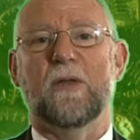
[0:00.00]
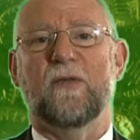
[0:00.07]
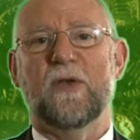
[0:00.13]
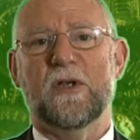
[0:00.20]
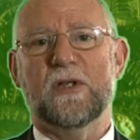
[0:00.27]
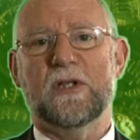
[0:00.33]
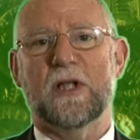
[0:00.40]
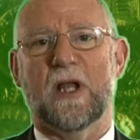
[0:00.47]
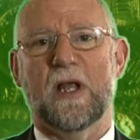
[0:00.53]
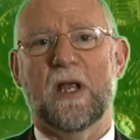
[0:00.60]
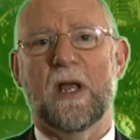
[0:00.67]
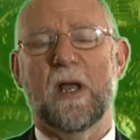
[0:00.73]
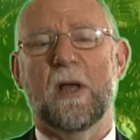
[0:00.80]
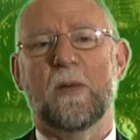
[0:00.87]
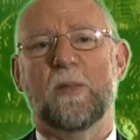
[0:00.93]

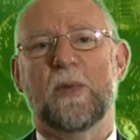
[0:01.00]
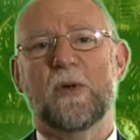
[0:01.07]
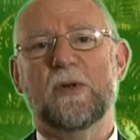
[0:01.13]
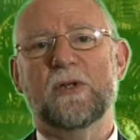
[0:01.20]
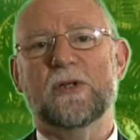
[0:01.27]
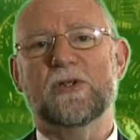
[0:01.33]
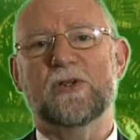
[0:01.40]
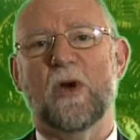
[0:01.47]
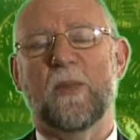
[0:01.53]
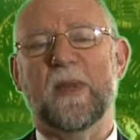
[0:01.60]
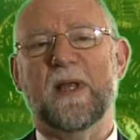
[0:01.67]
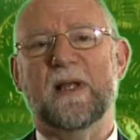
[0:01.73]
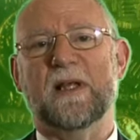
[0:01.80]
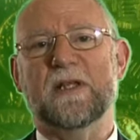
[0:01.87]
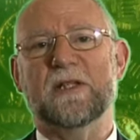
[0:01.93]
Firstly, build your
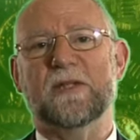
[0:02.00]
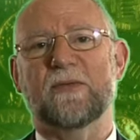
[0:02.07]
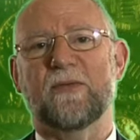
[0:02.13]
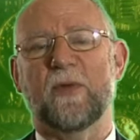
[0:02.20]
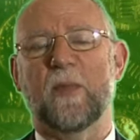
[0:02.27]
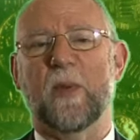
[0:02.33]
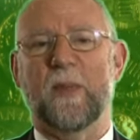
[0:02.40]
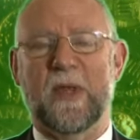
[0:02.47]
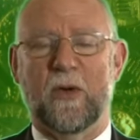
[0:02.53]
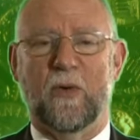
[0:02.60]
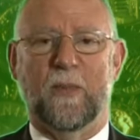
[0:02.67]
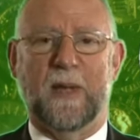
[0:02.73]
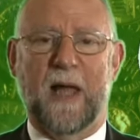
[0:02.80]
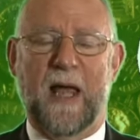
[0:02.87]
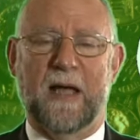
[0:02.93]
shopping list from a meal
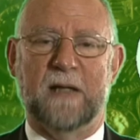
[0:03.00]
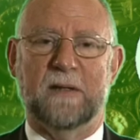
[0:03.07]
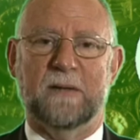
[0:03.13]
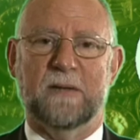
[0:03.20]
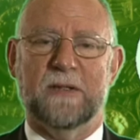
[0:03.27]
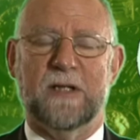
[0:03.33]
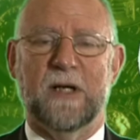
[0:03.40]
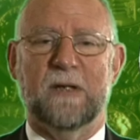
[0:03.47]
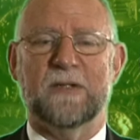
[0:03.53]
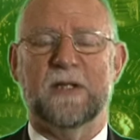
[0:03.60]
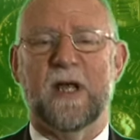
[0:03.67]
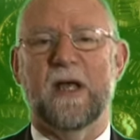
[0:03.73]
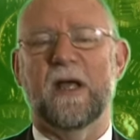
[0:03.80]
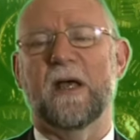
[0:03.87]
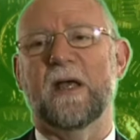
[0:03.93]
plan. So
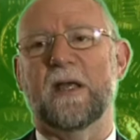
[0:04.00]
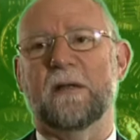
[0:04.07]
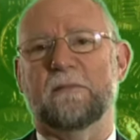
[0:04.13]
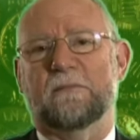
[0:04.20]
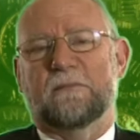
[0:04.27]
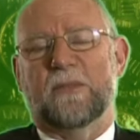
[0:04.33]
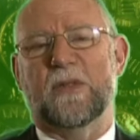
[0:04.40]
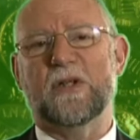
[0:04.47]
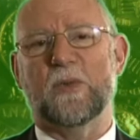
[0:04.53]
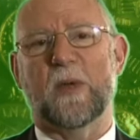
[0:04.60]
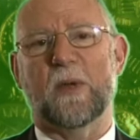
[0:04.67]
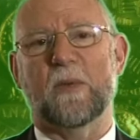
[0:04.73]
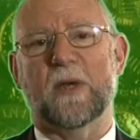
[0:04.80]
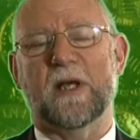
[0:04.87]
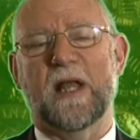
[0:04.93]
say, hey, this
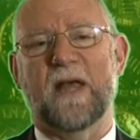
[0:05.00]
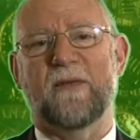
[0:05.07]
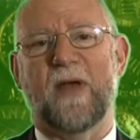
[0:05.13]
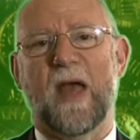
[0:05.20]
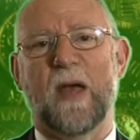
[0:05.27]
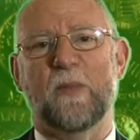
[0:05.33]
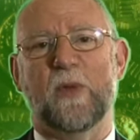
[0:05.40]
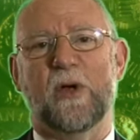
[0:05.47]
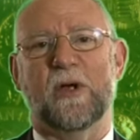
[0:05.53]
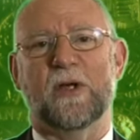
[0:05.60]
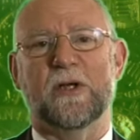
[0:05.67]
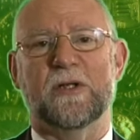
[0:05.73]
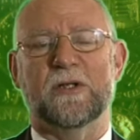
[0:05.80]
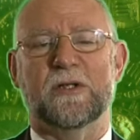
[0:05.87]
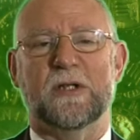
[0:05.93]
week we're going to have
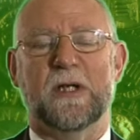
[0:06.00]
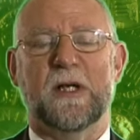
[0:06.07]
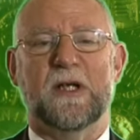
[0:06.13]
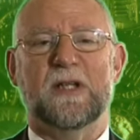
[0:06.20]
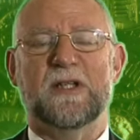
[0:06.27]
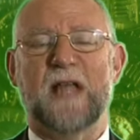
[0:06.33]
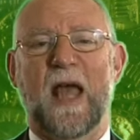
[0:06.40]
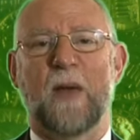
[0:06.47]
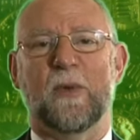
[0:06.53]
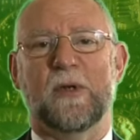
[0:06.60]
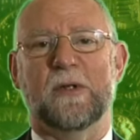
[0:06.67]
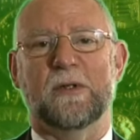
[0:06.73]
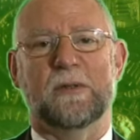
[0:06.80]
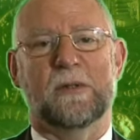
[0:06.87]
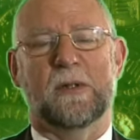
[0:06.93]
hamburgers,
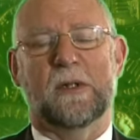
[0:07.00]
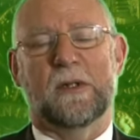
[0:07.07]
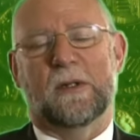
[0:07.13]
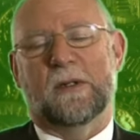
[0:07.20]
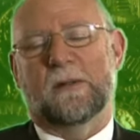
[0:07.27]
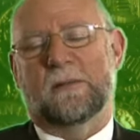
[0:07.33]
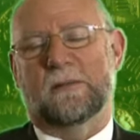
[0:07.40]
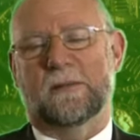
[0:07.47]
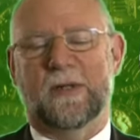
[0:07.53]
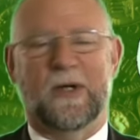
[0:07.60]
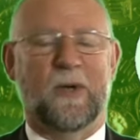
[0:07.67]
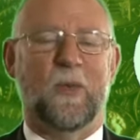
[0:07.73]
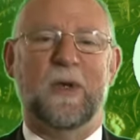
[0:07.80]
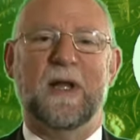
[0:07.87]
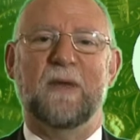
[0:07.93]
salmon,
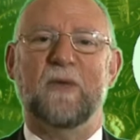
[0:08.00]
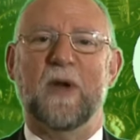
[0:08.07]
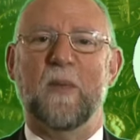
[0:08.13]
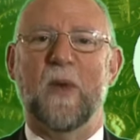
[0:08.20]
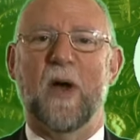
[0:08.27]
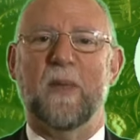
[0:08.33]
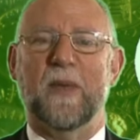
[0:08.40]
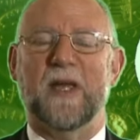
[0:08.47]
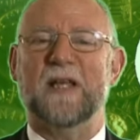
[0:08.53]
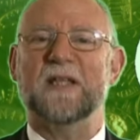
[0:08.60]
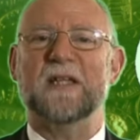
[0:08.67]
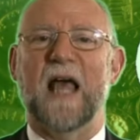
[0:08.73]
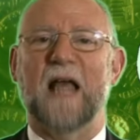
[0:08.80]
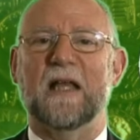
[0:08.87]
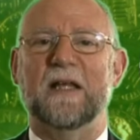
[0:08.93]
whatever it might be, a
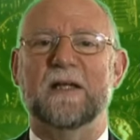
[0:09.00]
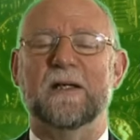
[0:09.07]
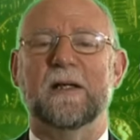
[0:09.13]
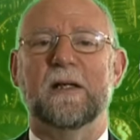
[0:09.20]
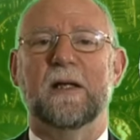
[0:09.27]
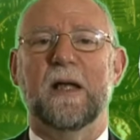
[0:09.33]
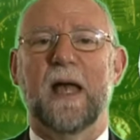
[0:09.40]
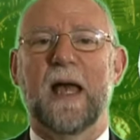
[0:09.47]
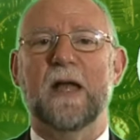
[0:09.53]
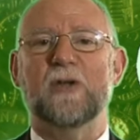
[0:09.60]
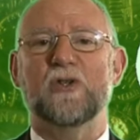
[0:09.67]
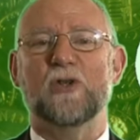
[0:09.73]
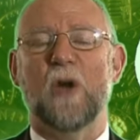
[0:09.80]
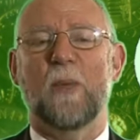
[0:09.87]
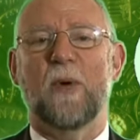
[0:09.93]
salad,
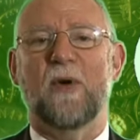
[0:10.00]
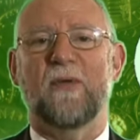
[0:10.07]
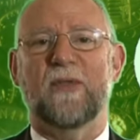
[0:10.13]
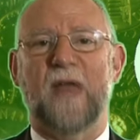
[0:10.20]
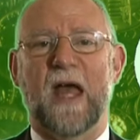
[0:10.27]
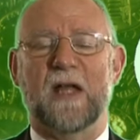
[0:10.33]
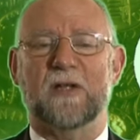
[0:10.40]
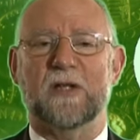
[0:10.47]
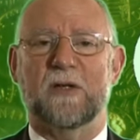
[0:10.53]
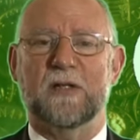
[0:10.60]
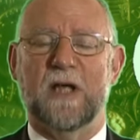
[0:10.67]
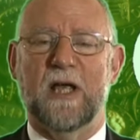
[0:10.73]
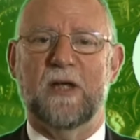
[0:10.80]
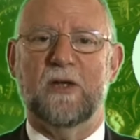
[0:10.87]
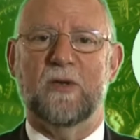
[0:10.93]
and shop off that. So
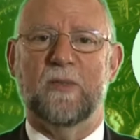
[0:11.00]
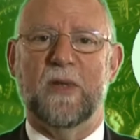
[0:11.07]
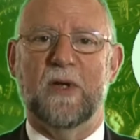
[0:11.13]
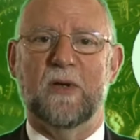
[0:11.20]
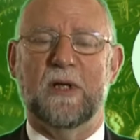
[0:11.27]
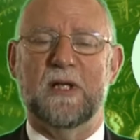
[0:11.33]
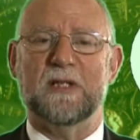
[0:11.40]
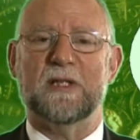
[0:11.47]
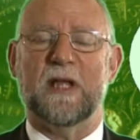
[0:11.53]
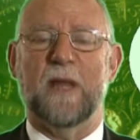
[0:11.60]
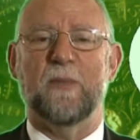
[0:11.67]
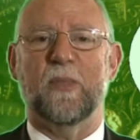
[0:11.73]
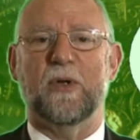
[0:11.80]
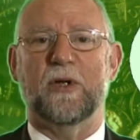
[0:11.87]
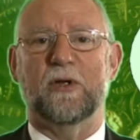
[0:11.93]
take your meal list
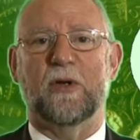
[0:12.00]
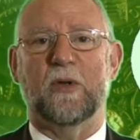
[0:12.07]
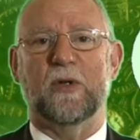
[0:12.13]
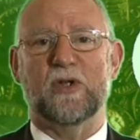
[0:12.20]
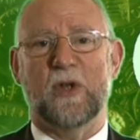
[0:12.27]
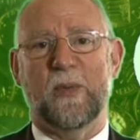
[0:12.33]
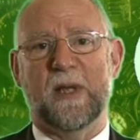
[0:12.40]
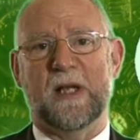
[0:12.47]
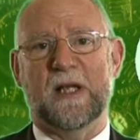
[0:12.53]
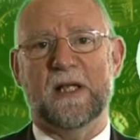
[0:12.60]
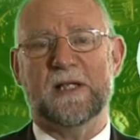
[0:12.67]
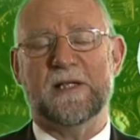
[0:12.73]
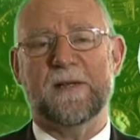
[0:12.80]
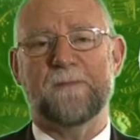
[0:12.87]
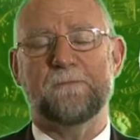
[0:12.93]
and put it on a shopping
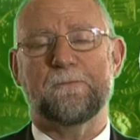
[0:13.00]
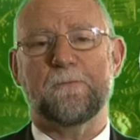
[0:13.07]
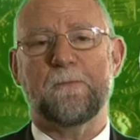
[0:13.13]
list.